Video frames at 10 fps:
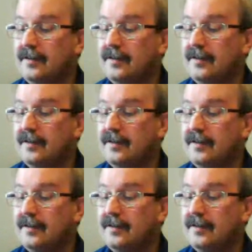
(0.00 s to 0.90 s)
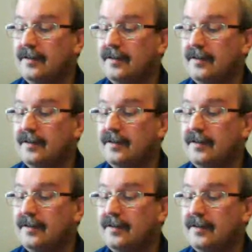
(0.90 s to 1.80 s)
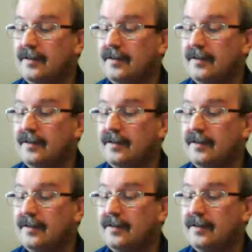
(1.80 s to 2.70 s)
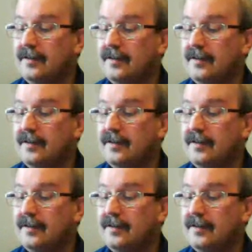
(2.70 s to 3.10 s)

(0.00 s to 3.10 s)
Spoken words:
She has a Bachelor of Science degree